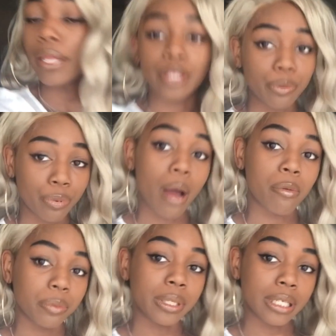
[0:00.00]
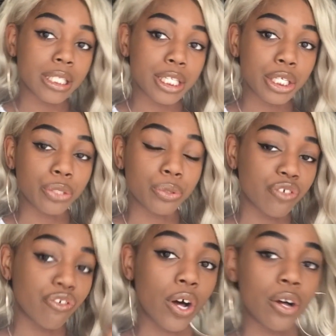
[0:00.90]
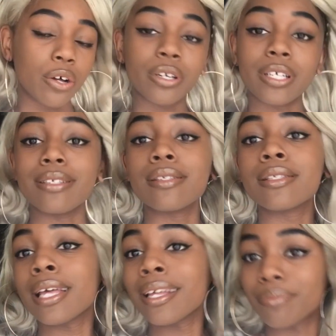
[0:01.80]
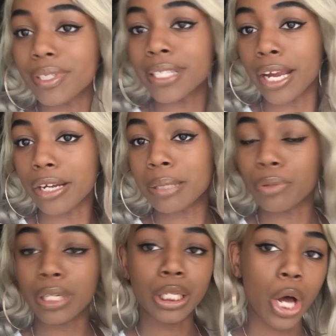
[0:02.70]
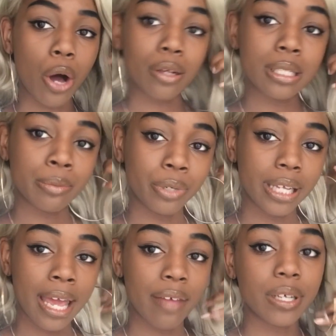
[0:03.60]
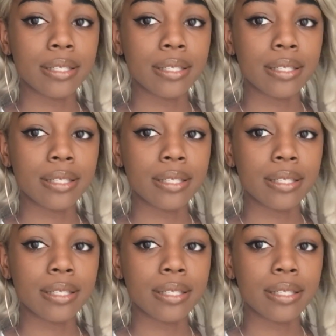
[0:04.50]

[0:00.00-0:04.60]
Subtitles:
They'll probably continue to fall because his hair is pretty long, it's pretty heavy.